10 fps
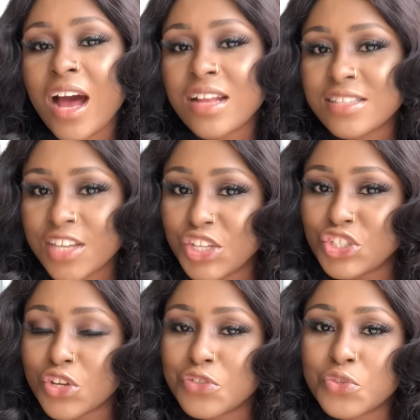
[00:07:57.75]

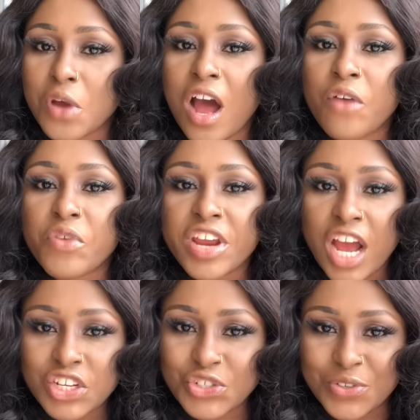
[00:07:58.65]
attention to her
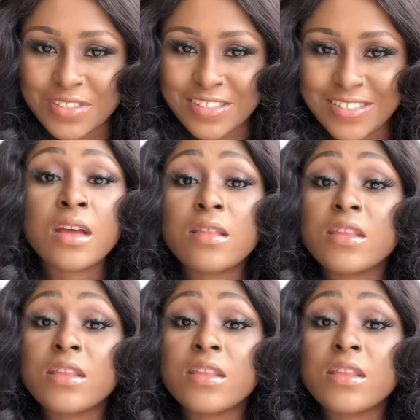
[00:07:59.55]
reactions.